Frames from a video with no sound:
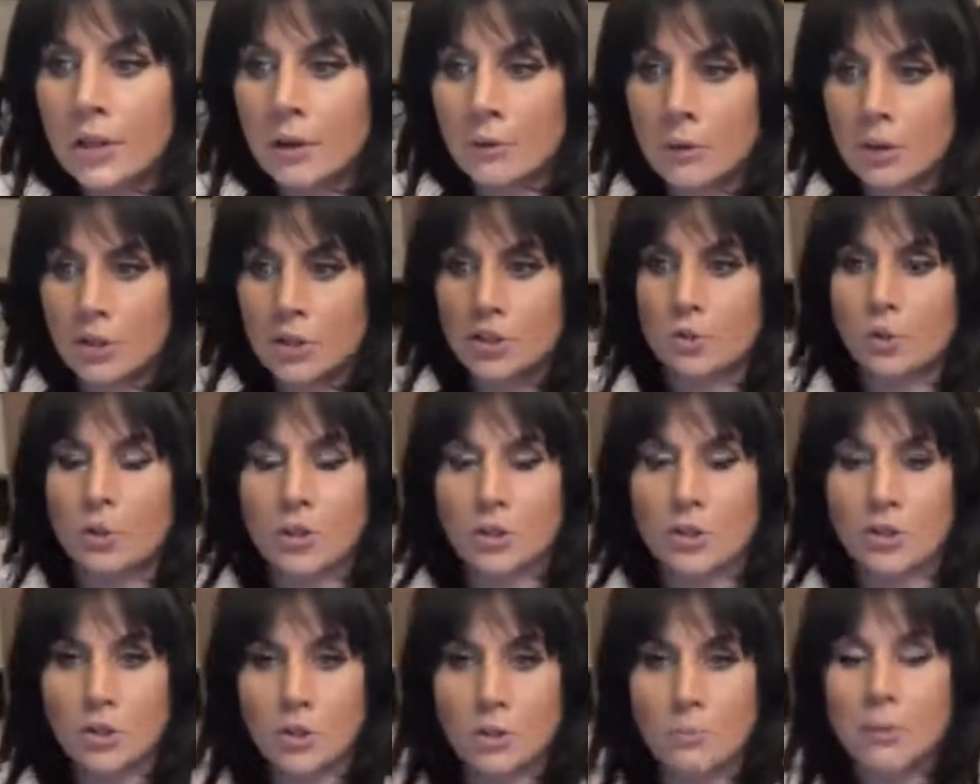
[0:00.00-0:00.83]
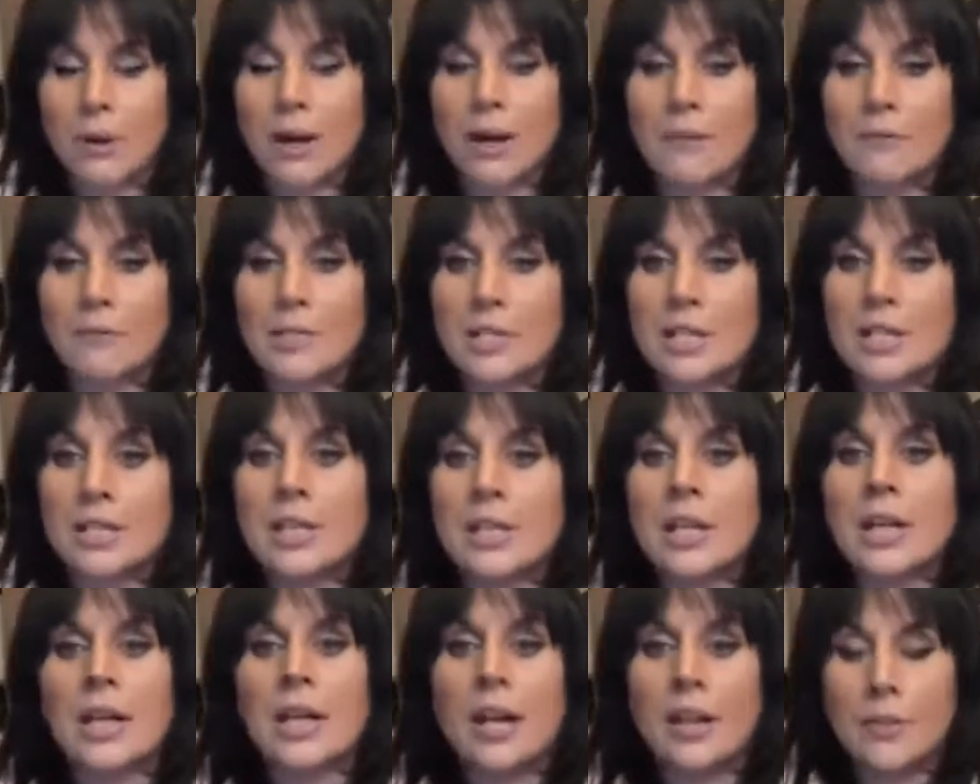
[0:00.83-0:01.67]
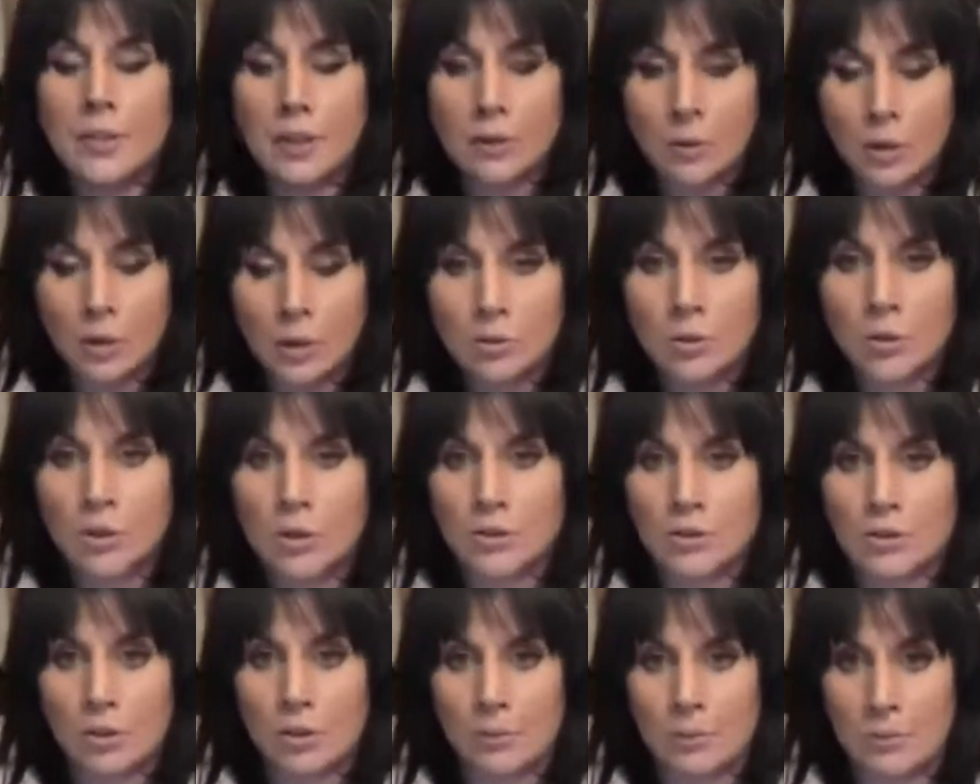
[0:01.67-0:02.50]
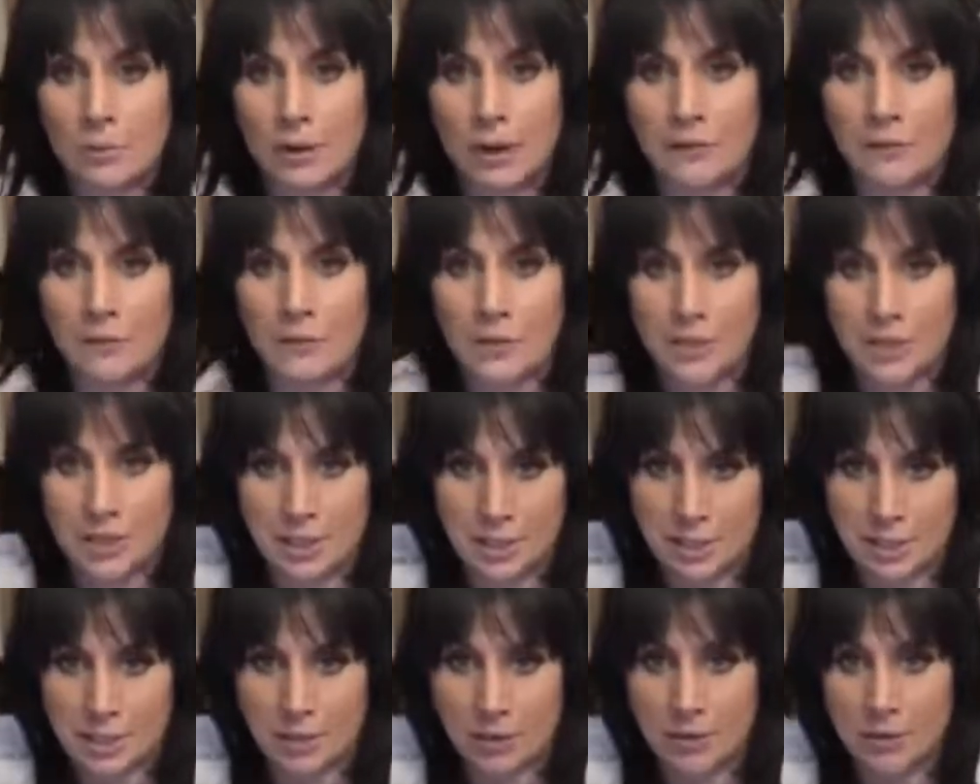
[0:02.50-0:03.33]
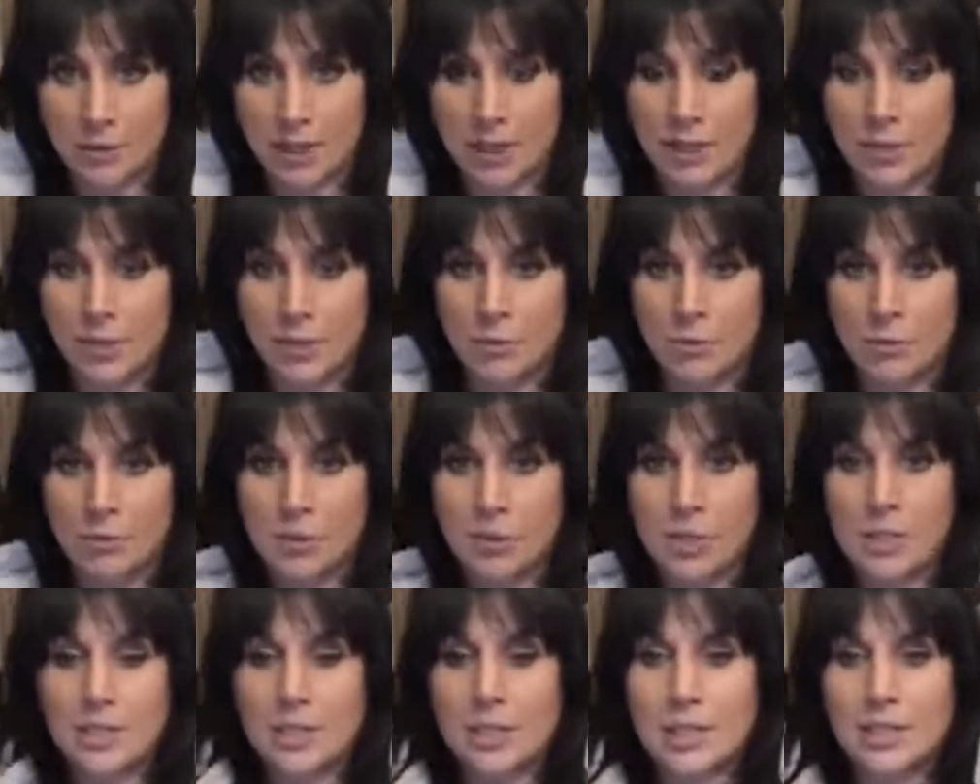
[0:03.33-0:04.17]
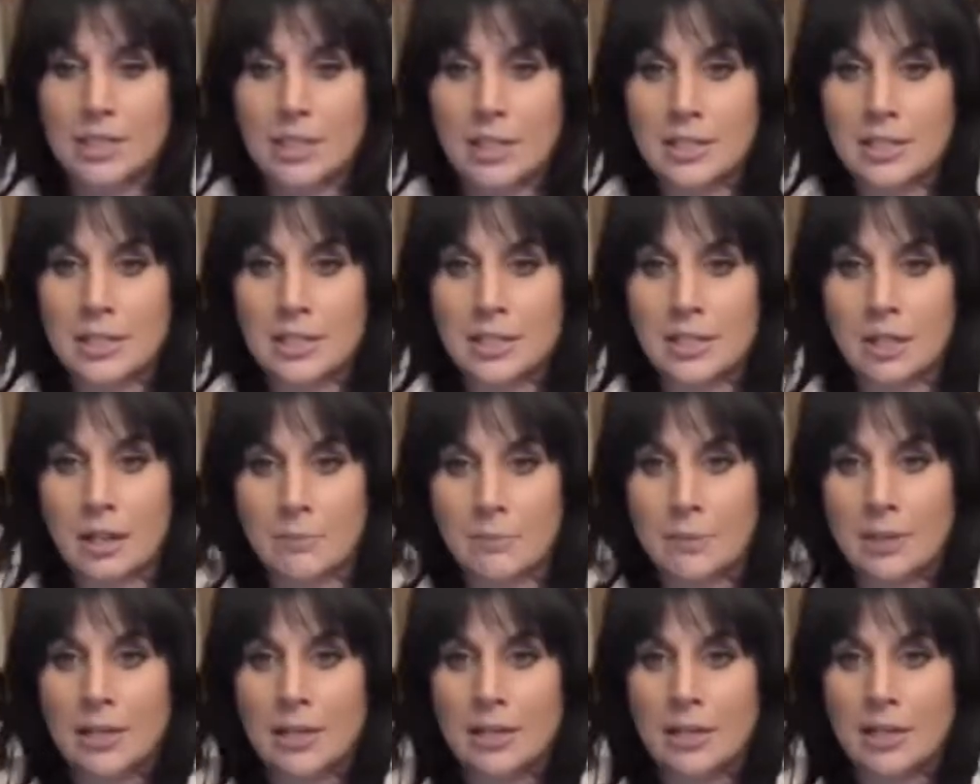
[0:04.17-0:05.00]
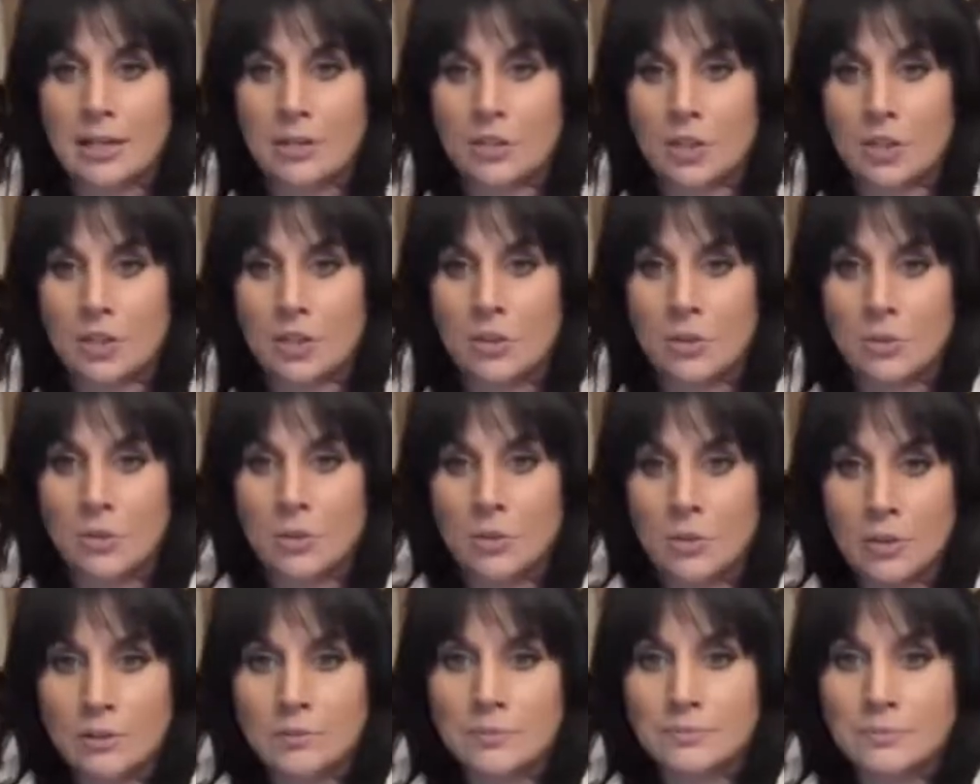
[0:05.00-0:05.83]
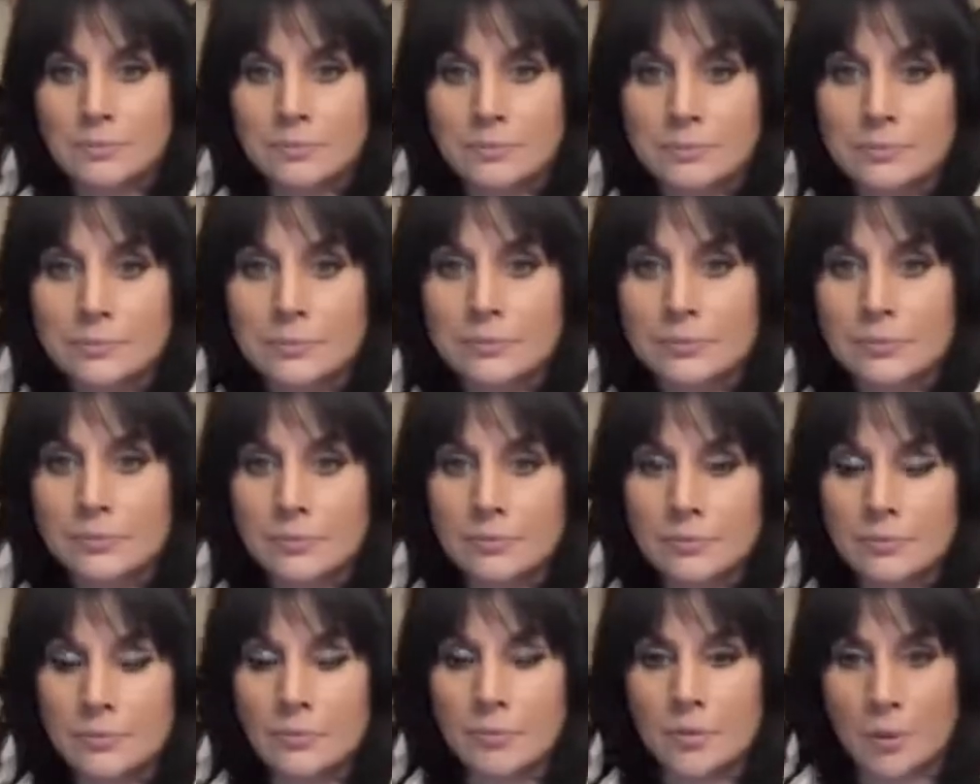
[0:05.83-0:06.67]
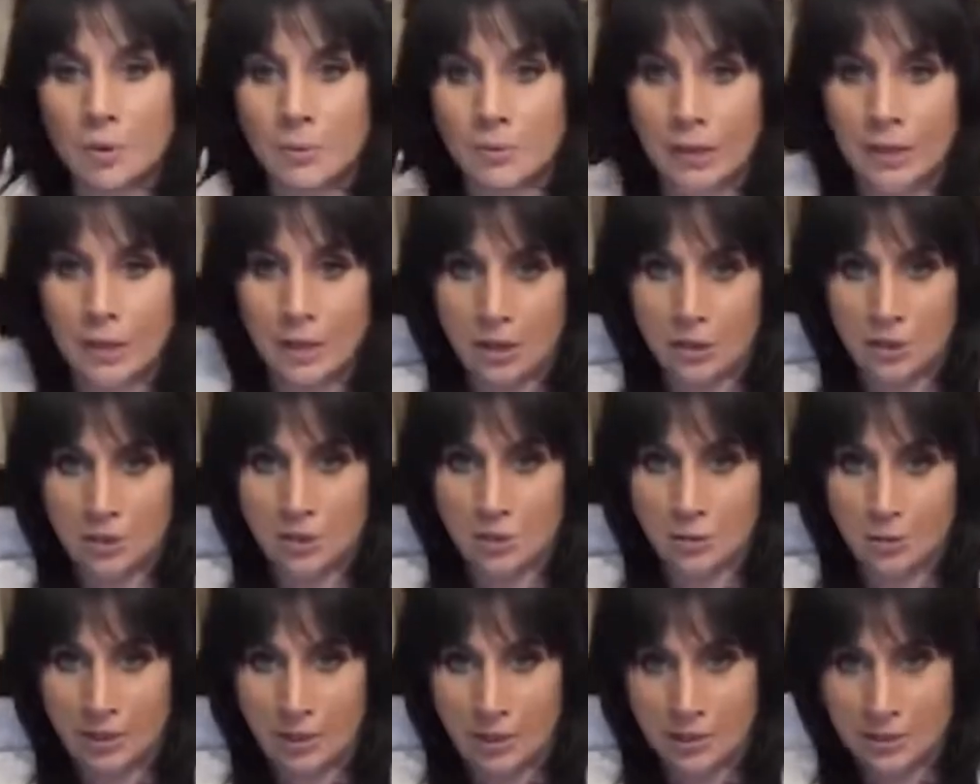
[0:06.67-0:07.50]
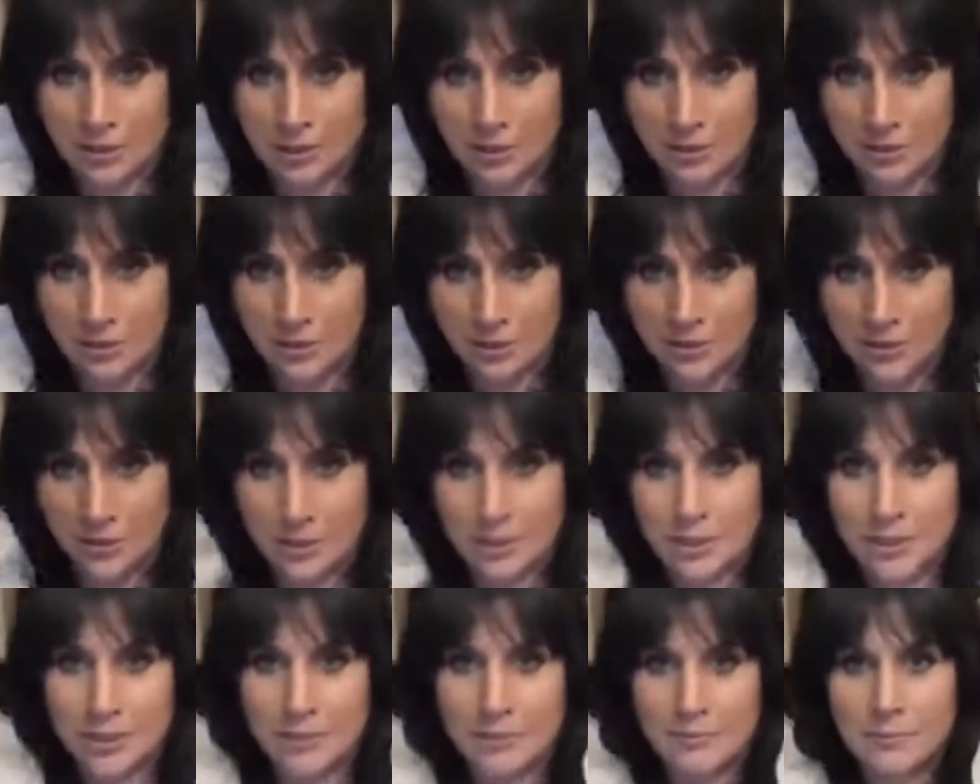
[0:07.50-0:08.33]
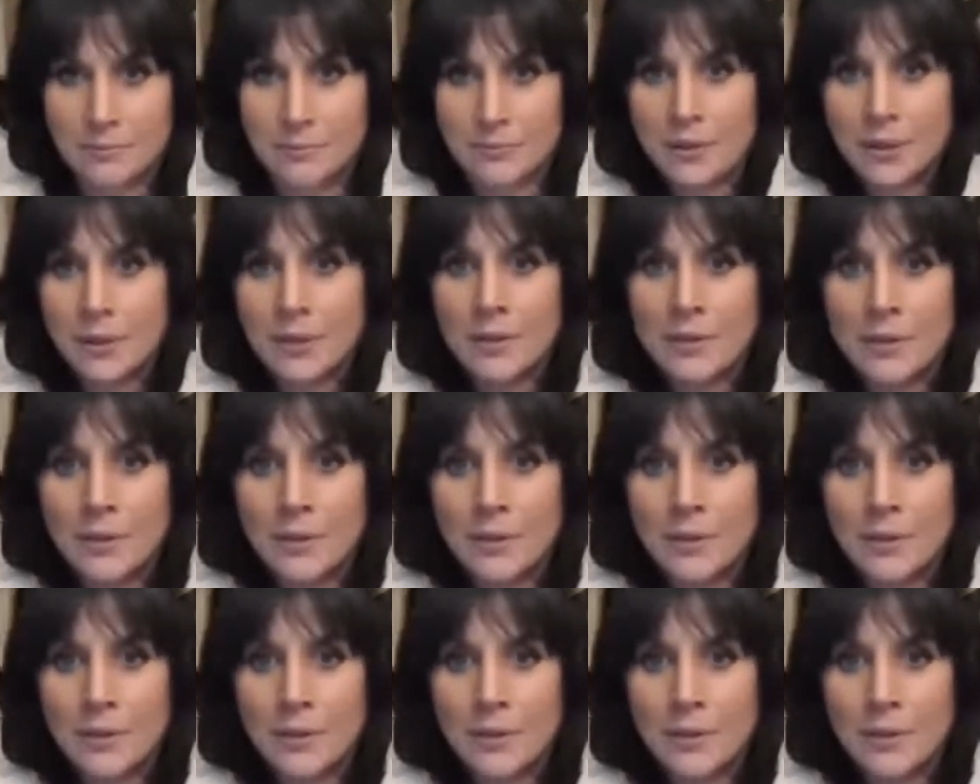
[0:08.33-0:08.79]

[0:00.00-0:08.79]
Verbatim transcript: There are short term prophecies and there are long term prophecies. Okay, so when Jesus says he's coming again soon, oh my gosh, look what I did. You see what I did?